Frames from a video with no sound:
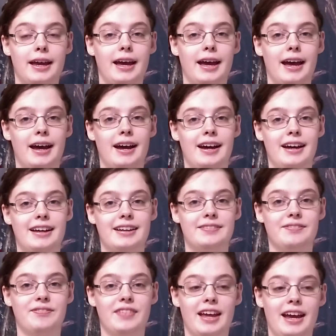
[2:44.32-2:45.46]

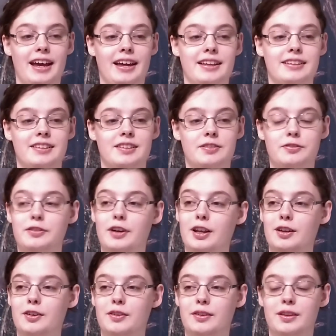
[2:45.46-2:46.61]
and
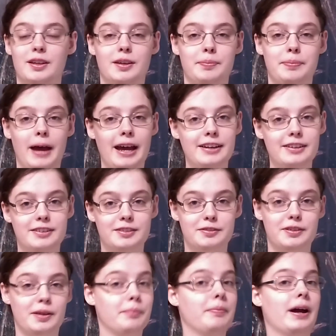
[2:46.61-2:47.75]
follow the pattern
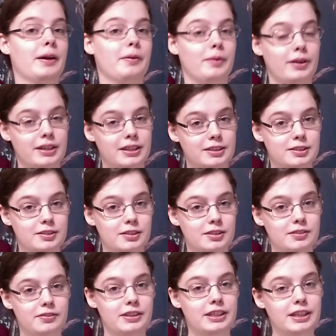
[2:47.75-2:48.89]
from my walking skirt
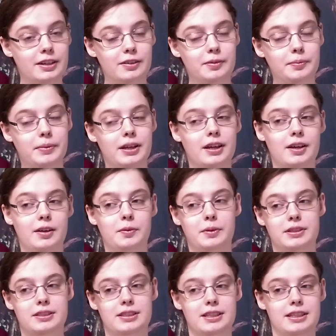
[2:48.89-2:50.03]
video, which
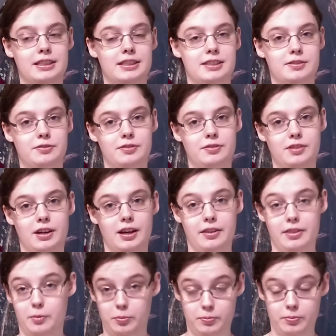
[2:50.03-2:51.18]
is
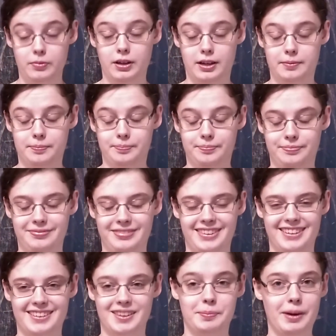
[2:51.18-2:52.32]

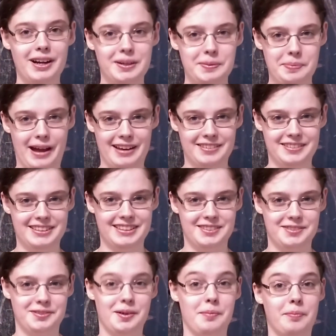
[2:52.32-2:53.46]
the pocket pattern is
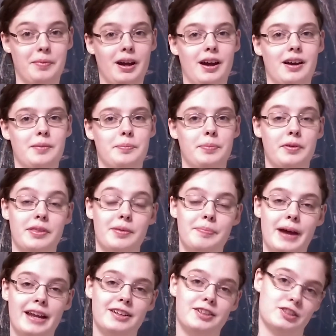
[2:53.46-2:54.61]
from Bertha
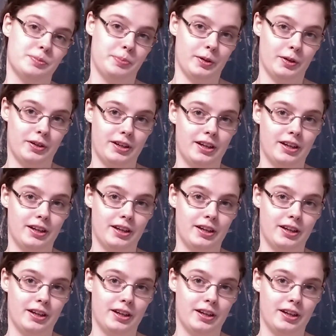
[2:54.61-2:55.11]
book.